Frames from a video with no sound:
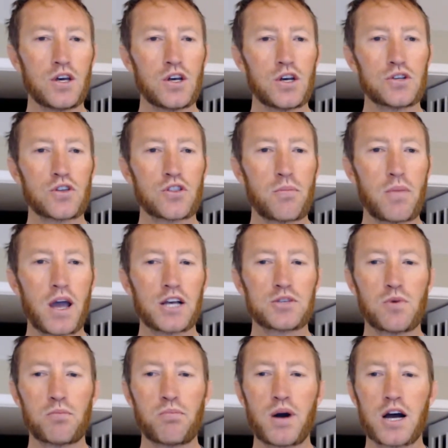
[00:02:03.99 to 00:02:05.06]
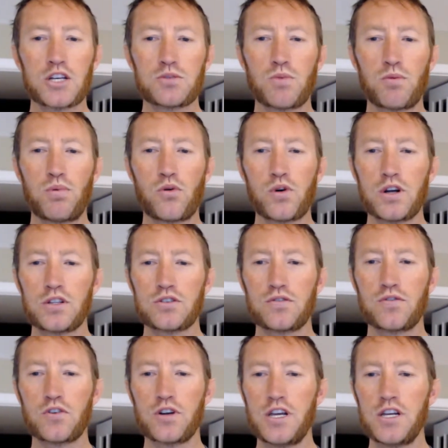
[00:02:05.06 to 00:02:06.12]
So the maximum possible points
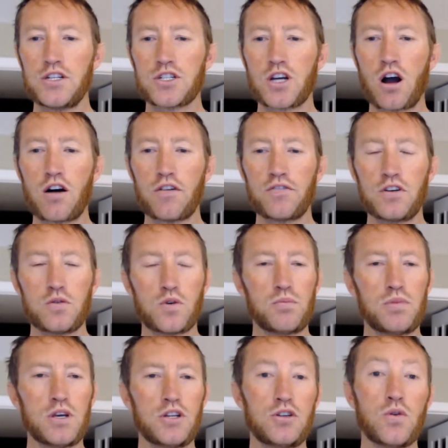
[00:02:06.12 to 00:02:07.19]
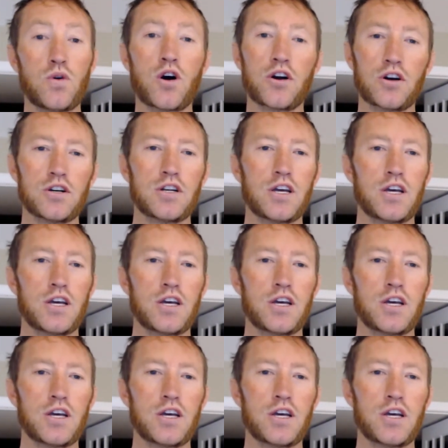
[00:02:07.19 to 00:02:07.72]
for each coffee would be 200.